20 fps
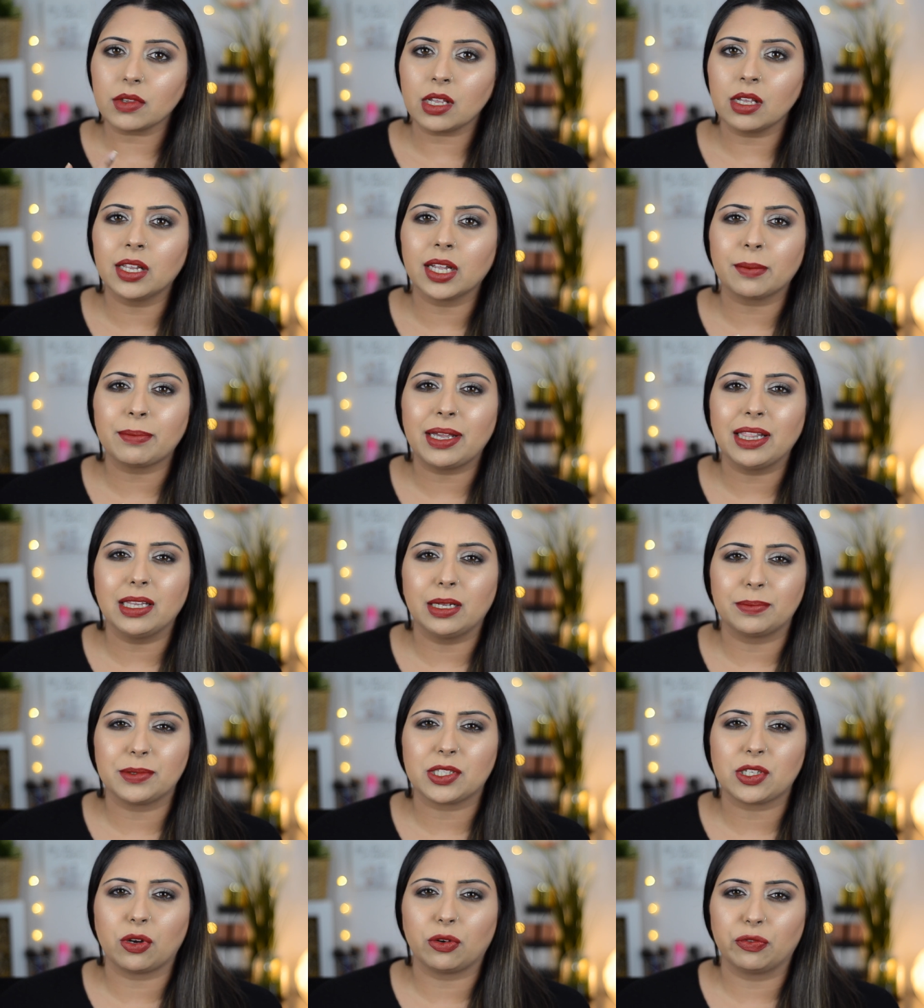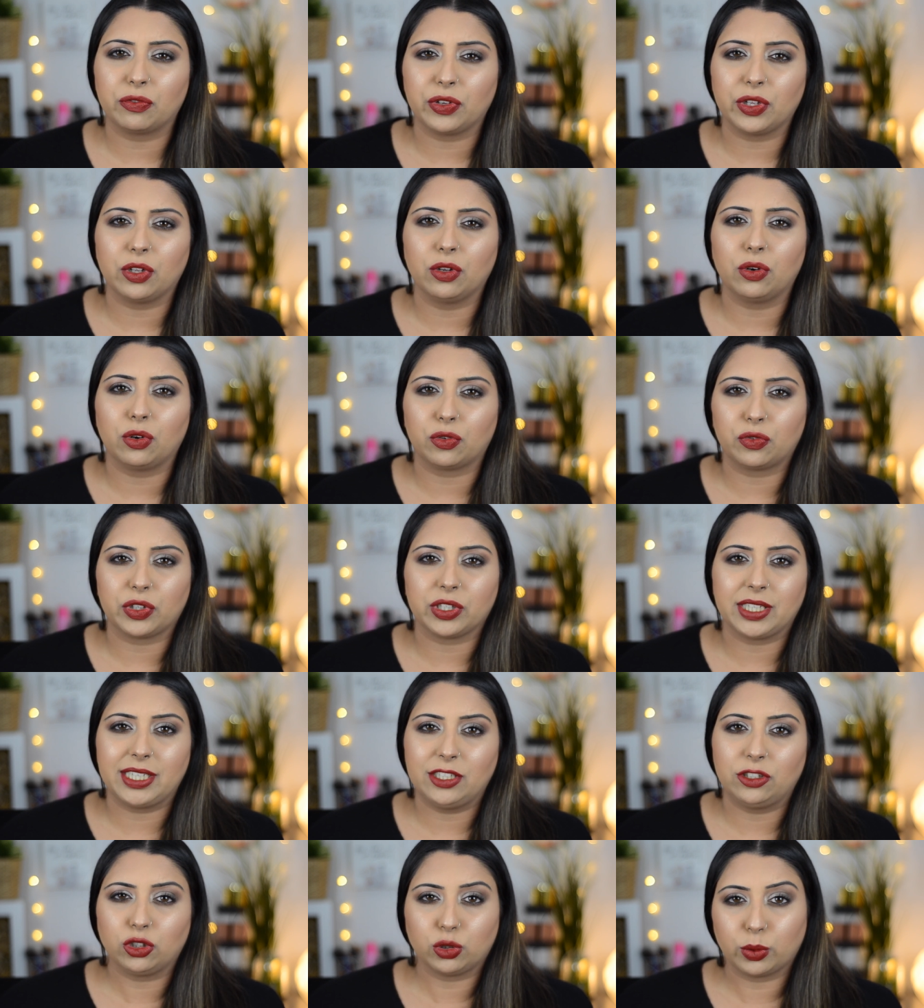Like, my lips don't feel
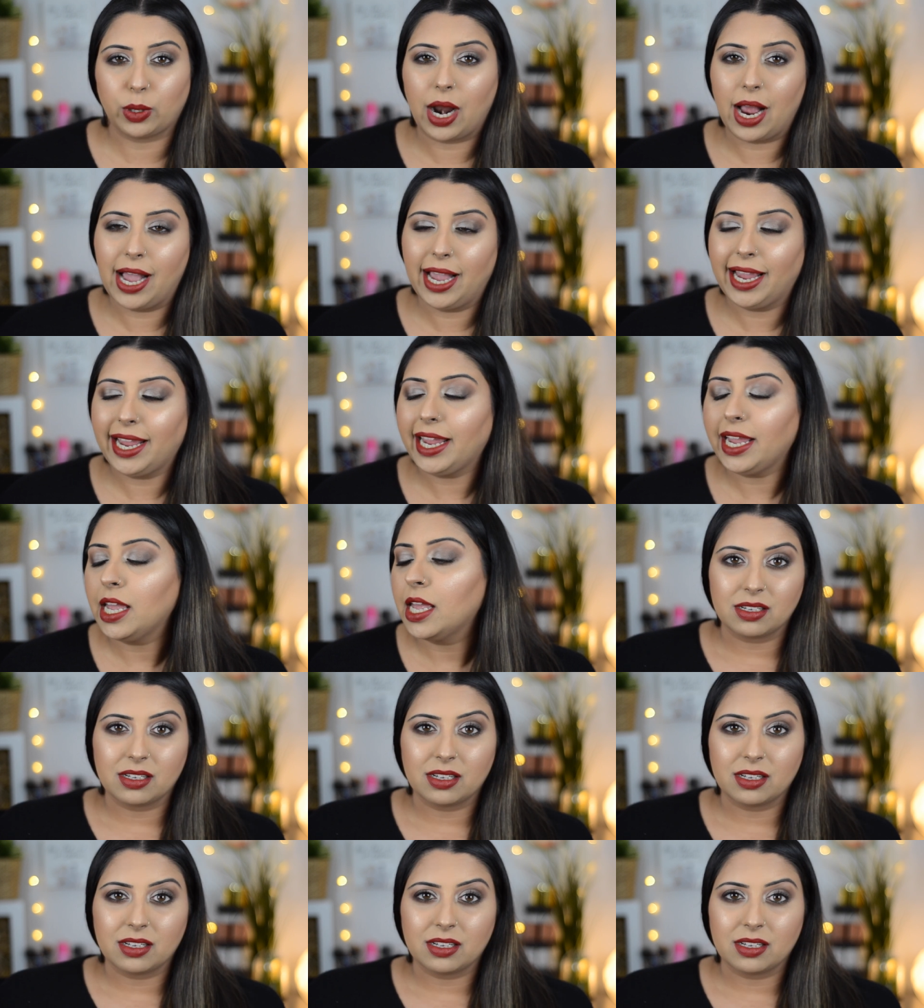overly dry.